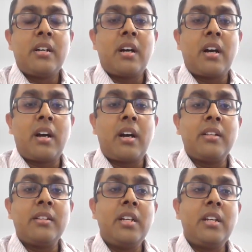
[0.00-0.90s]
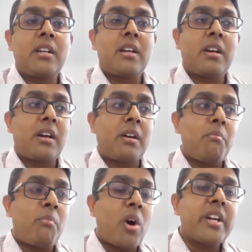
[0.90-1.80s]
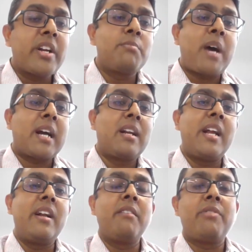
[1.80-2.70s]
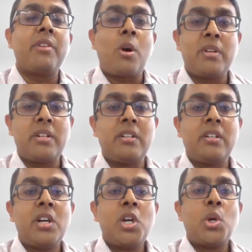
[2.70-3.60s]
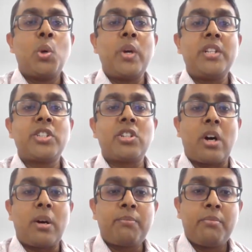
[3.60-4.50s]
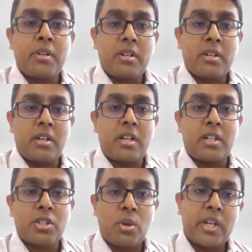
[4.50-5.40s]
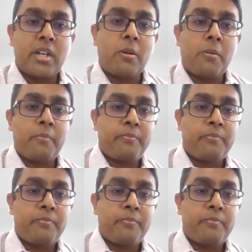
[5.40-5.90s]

the mortgage-backed lending phenomenon will stop slowing down.